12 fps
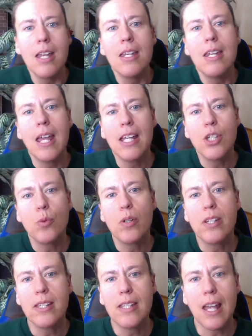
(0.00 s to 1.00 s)
Next, we'll
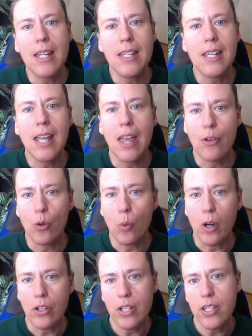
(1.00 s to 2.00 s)
decide together
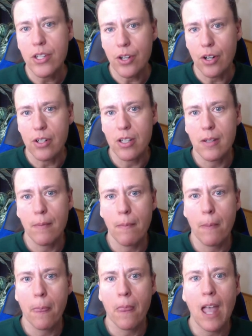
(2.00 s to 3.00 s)
where to start.
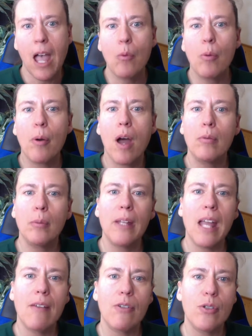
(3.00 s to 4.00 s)
I will probably
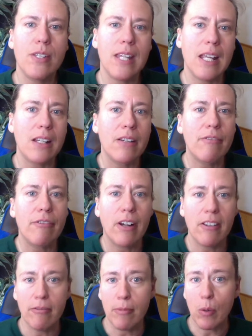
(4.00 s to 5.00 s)
have you stand in front
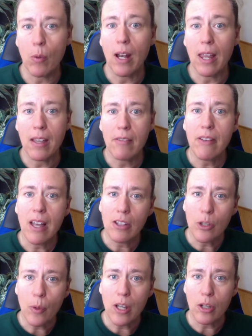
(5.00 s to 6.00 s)
of me while I
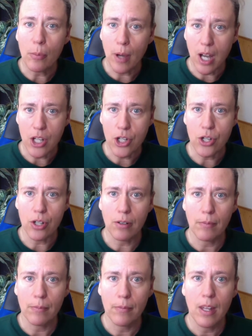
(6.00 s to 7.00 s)
evaluate your posture.
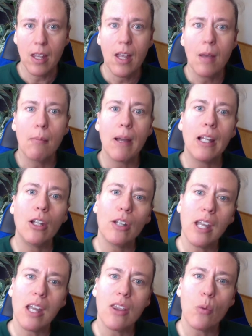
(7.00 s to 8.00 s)
By
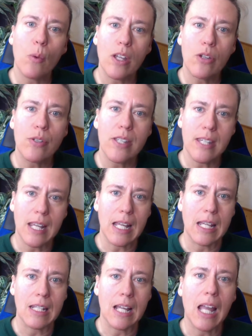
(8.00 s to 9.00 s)
looking at the way you
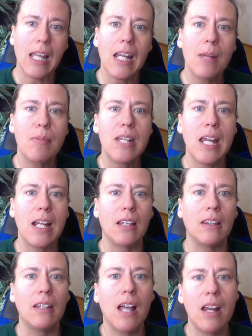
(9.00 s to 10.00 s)
stand, I can obtain a
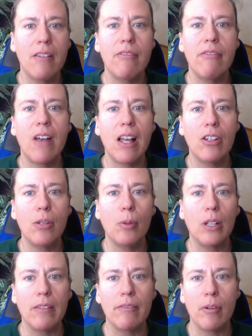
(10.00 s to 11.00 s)
lot of
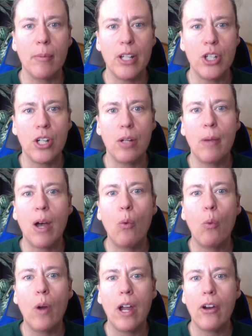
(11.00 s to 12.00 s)
valuable information about
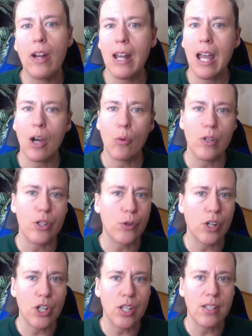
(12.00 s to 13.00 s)
where and how
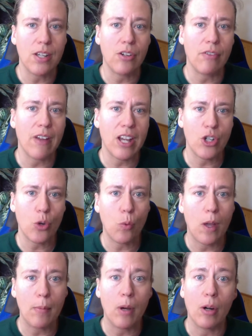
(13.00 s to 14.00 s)
restrictions in your fascial
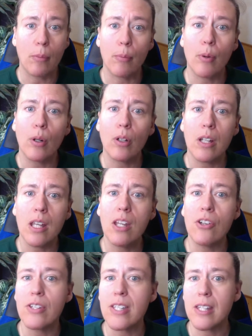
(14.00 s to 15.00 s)
web are pulling
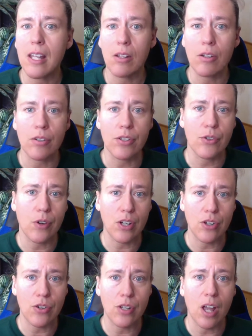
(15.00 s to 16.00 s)
your skeletal
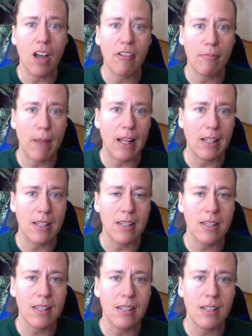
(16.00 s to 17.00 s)
structures off
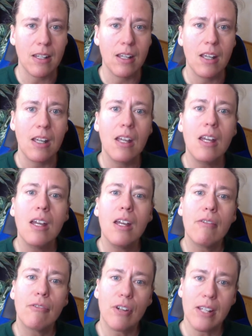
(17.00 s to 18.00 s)
balance.
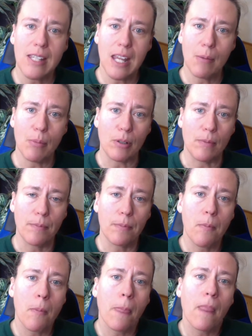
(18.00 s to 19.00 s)
For example,
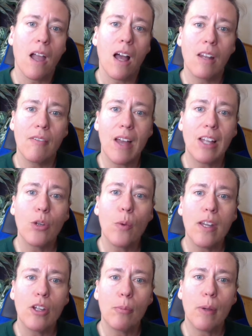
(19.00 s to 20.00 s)
I'll
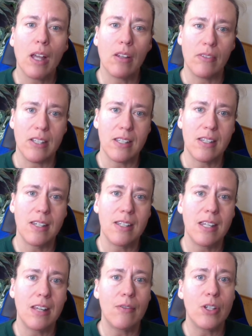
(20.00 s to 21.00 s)
evaluate your pelvis to
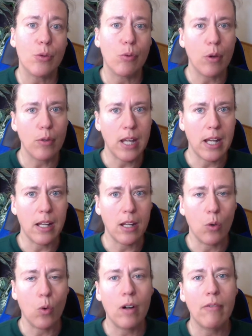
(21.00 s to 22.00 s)
see if it's rotated
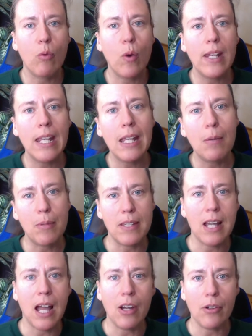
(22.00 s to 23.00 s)
or if one hip is
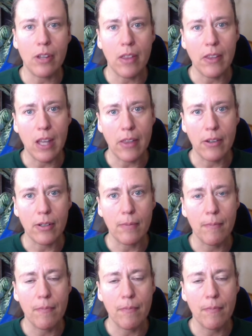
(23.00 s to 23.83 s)
higher than the other.